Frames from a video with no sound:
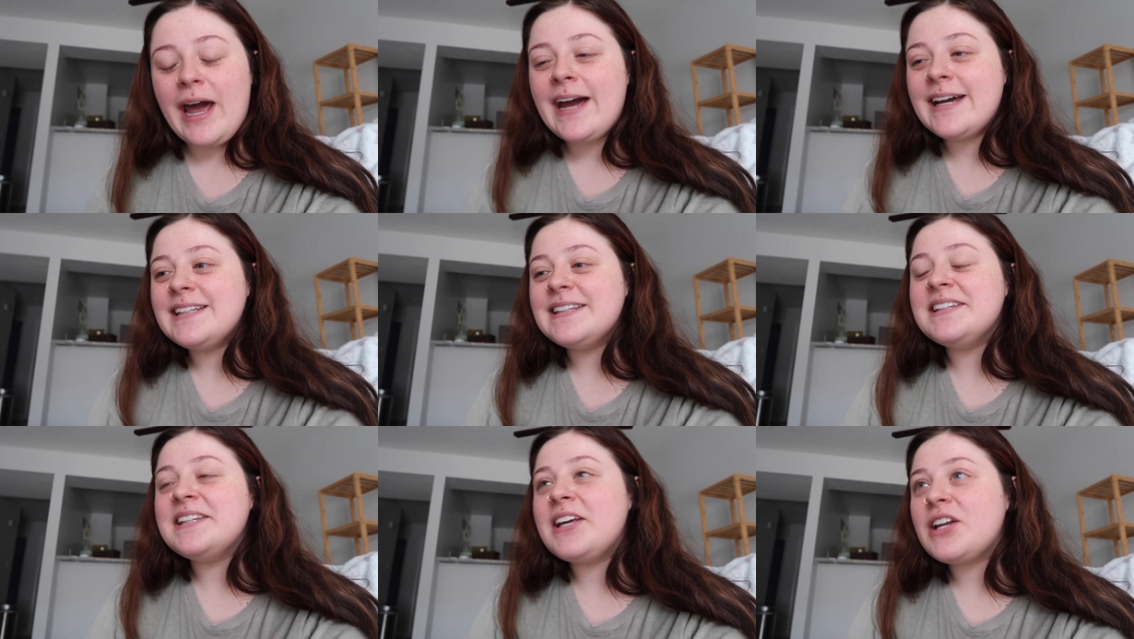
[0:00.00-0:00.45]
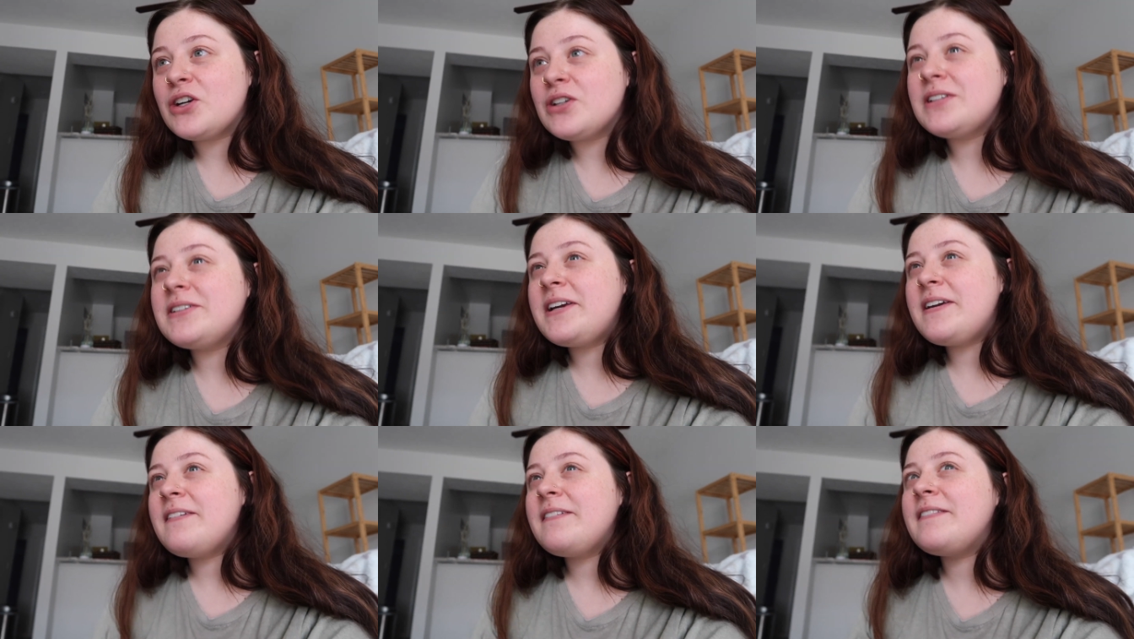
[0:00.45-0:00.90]
I
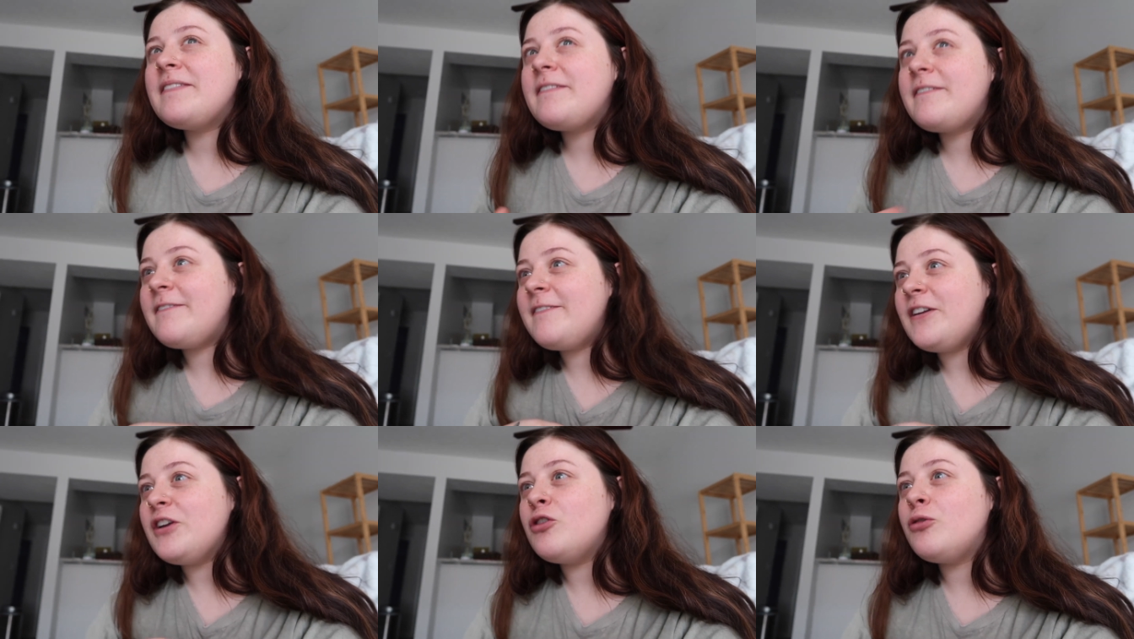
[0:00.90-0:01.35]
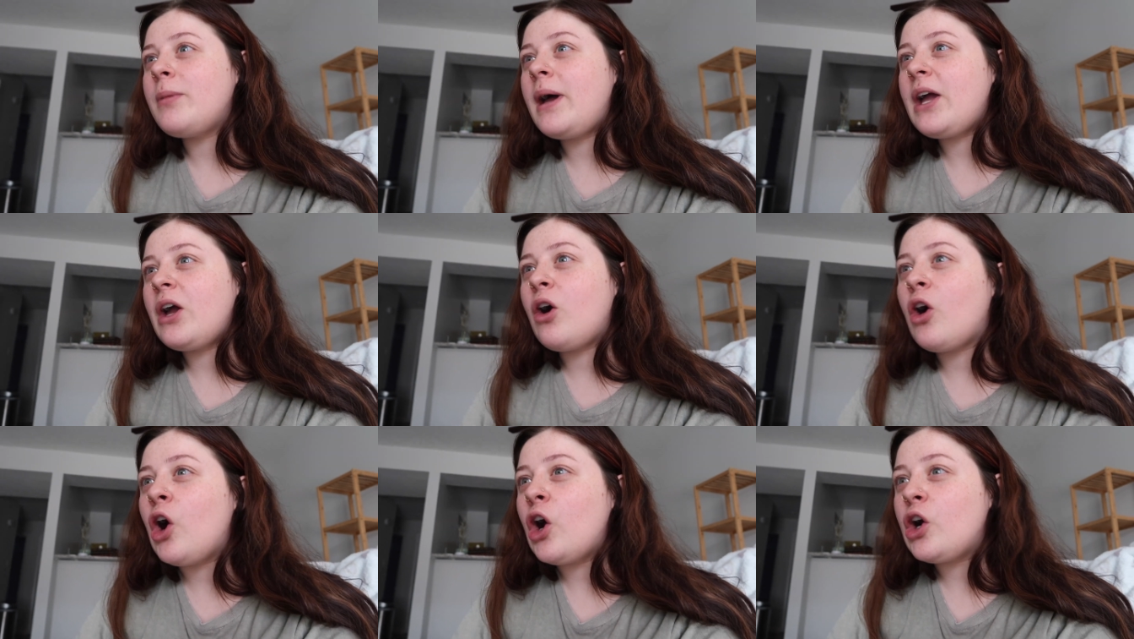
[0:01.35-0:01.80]
literally feel
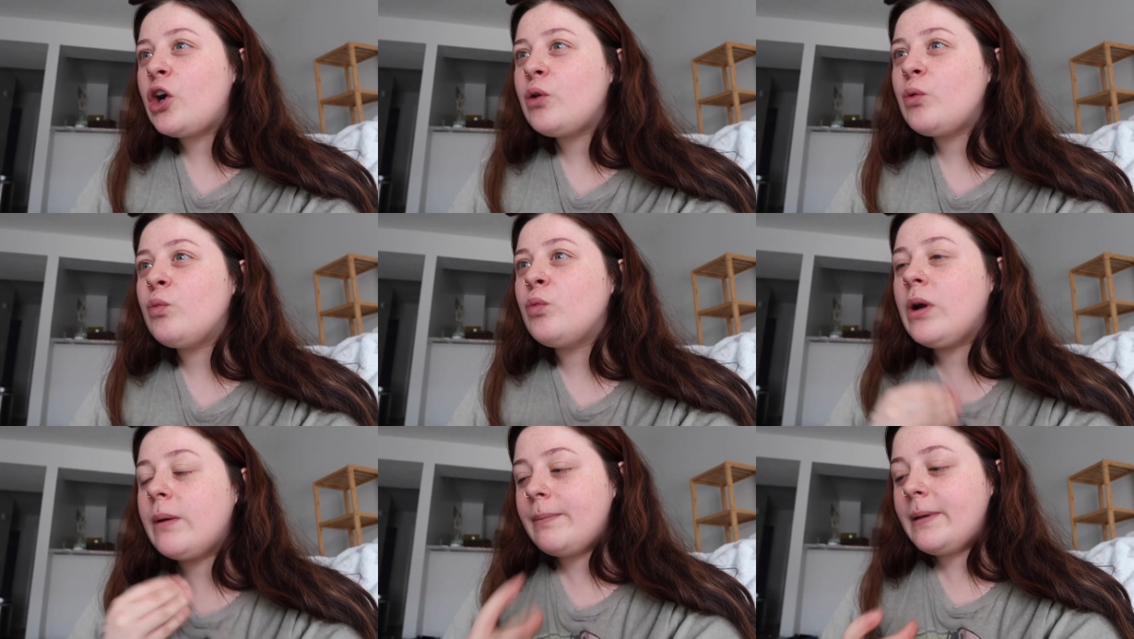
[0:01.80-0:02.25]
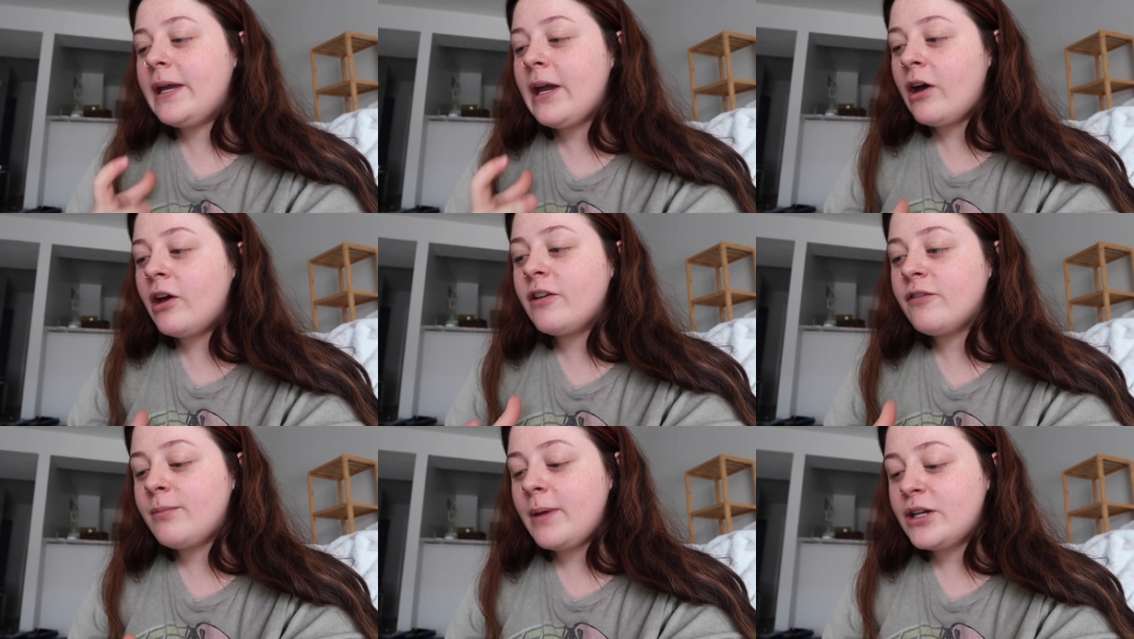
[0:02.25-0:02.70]
my heart ripping
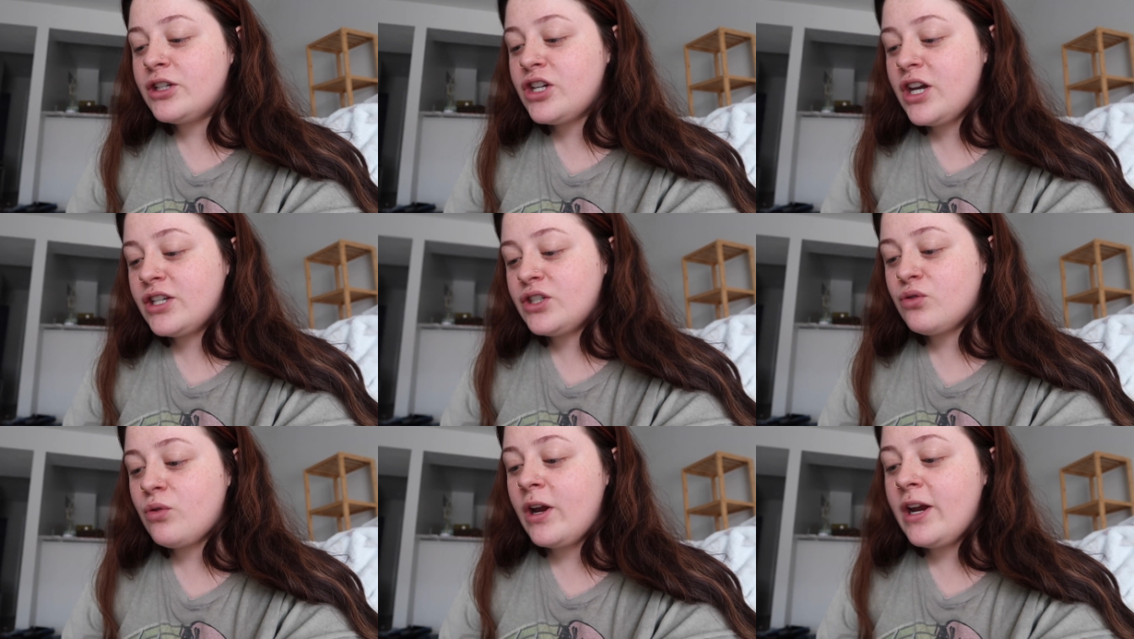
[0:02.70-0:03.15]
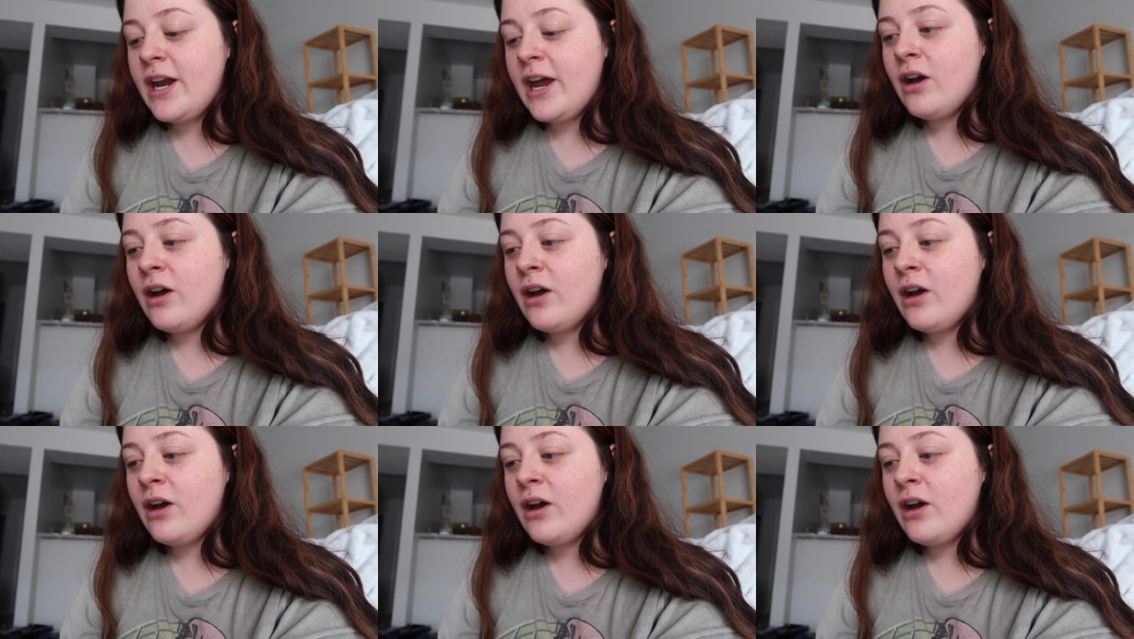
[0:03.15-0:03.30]
out of my chest right